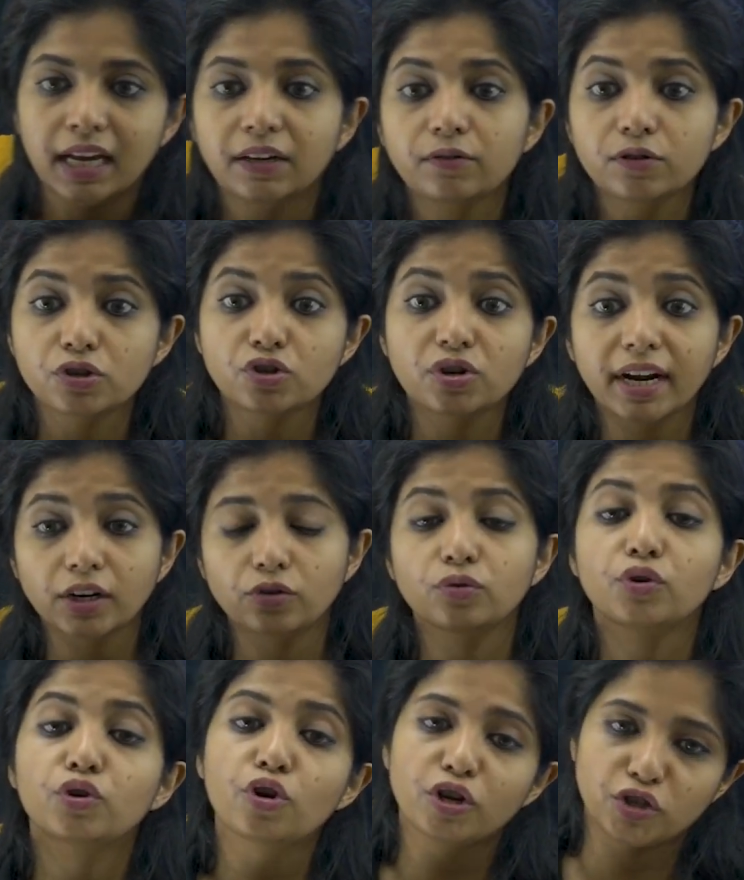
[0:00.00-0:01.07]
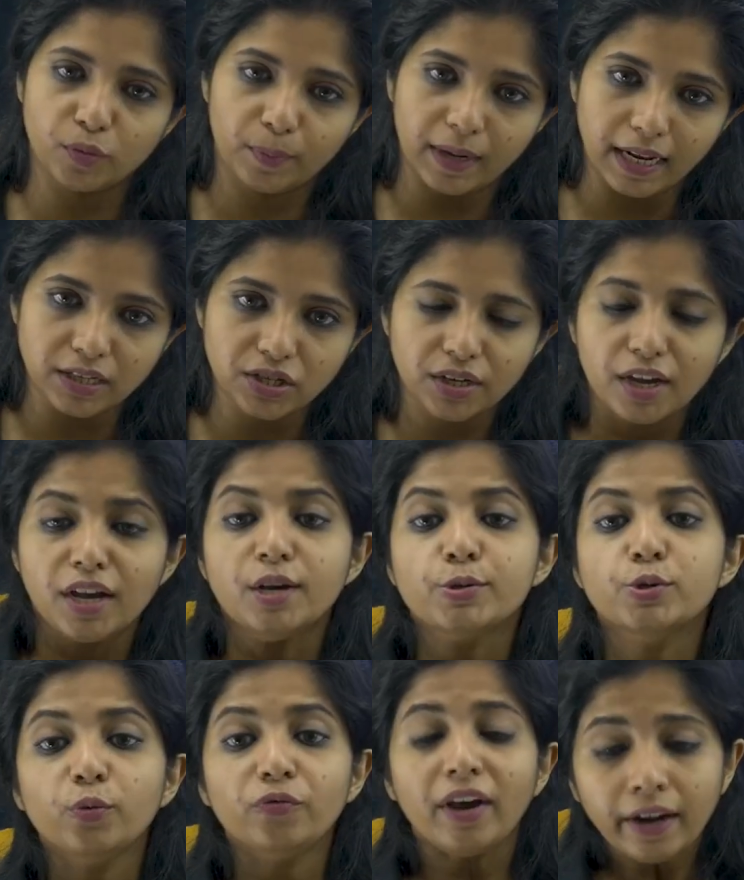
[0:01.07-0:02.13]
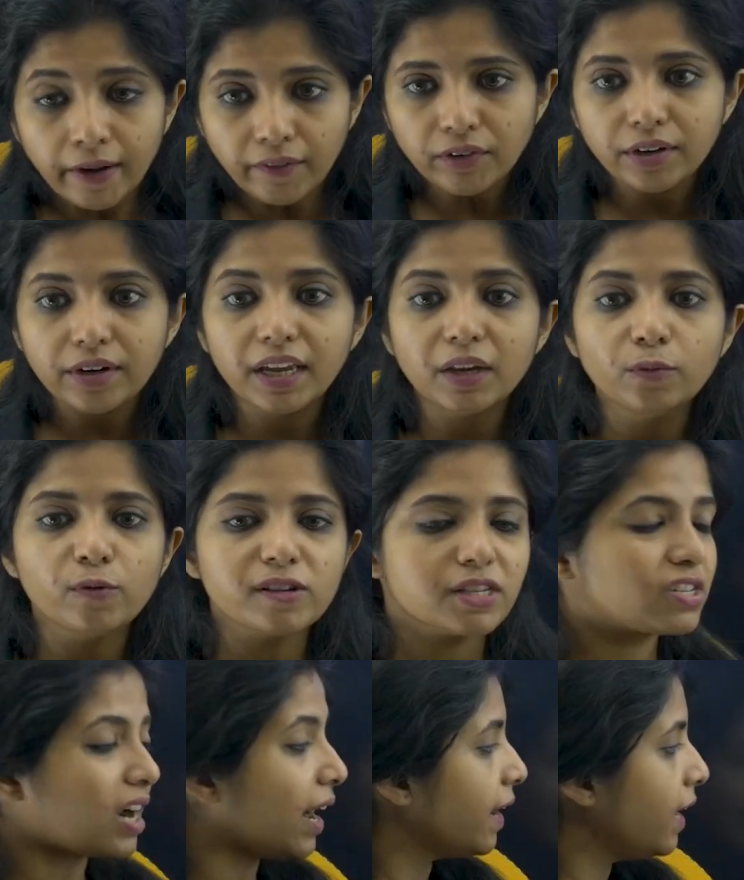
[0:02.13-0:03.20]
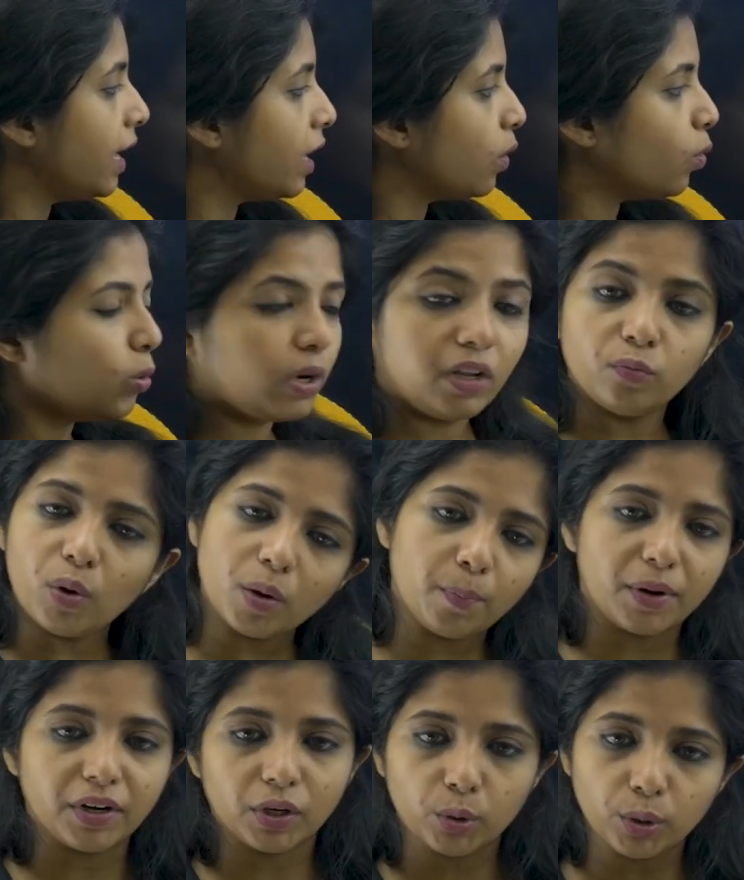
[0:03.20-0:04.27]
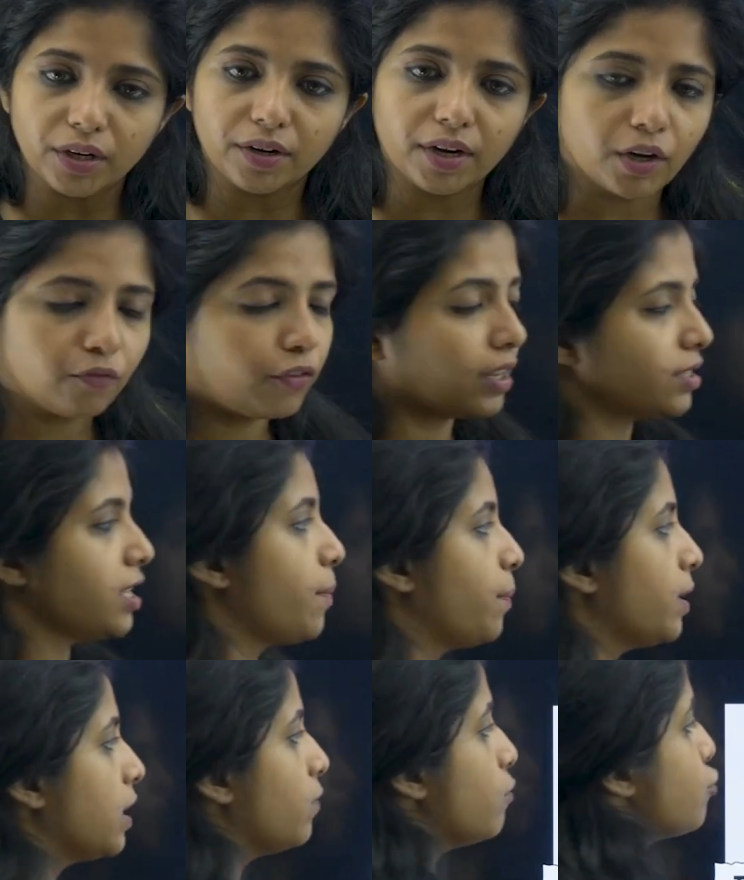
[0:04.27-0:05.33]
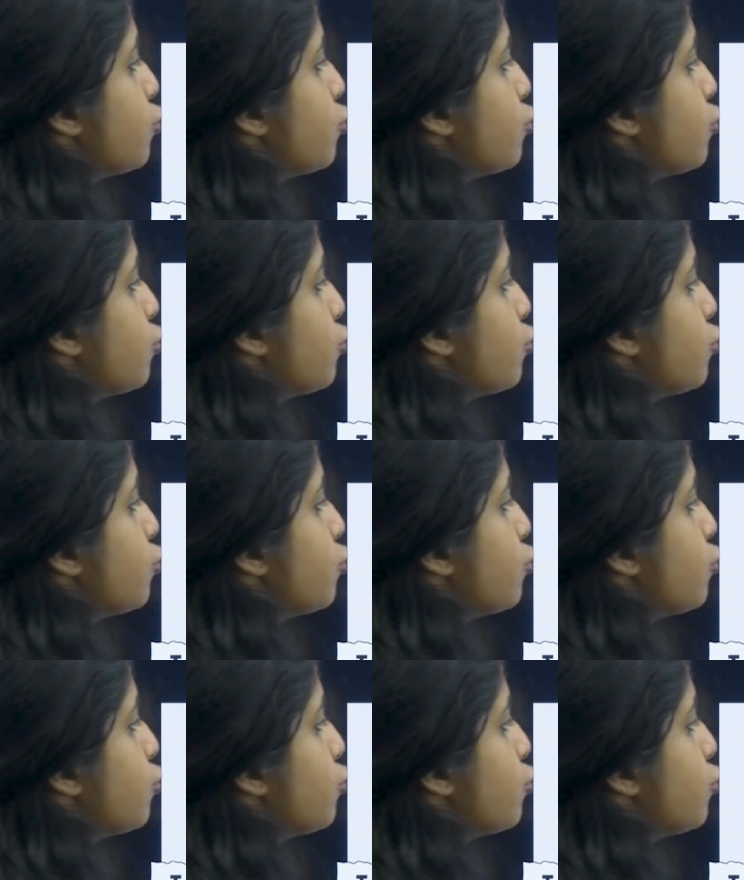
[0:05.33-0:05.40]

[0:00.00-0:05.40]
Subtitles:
He was trying to cross the plants. So whenever he was studying only one particular trait, for example, he